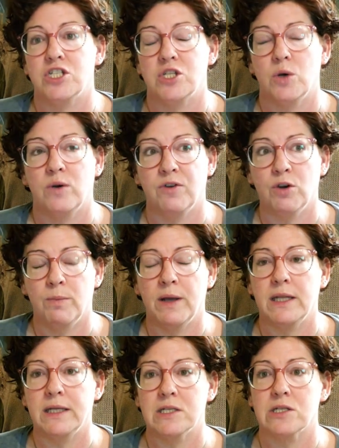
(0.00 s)
So if your
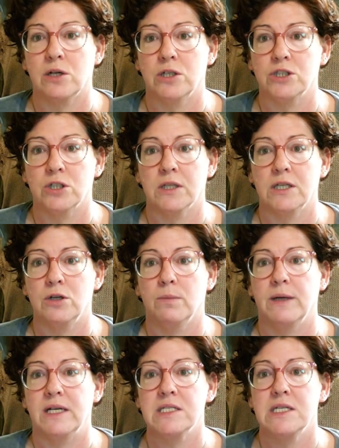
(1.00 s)
belly is larger than your
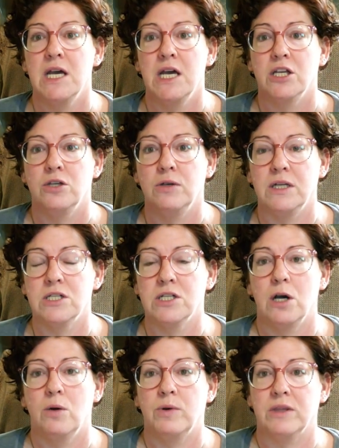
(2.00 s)
bust, you need to
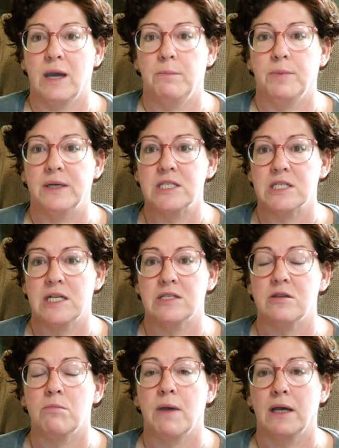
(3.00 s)
go with that bust size
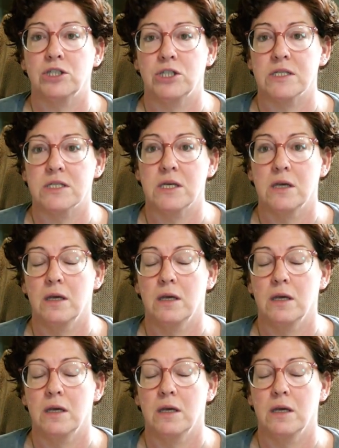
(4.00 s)
that matches